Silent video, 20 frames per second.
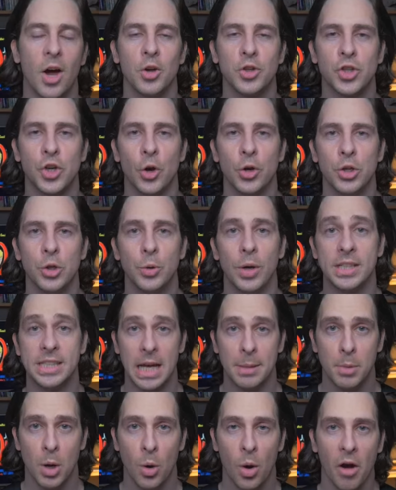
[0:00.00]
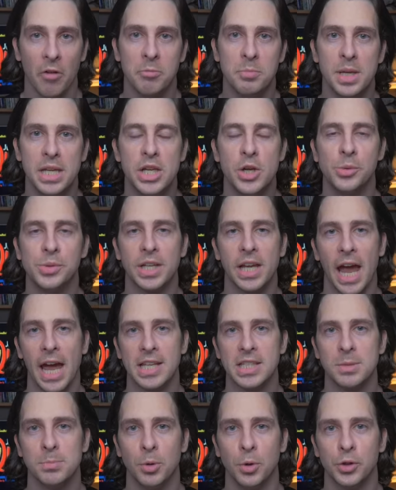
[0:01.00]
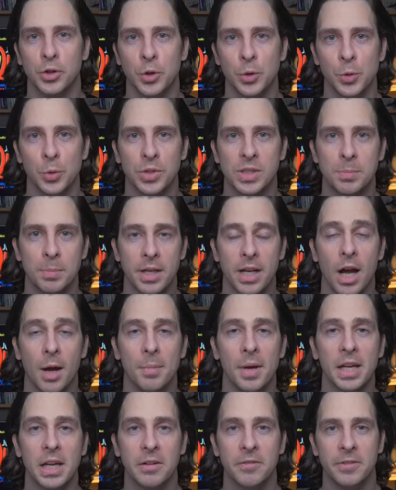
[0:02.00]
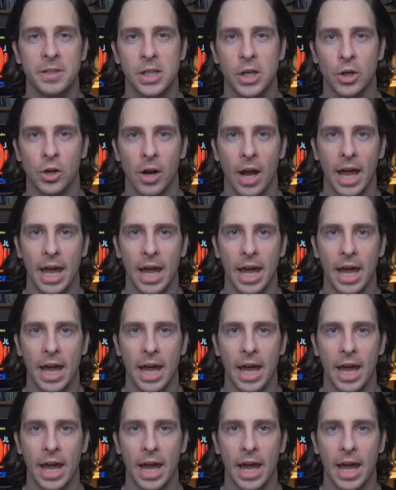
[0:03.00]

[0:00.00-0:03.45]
I'll show you a demo of me using Ansible to spin up and configure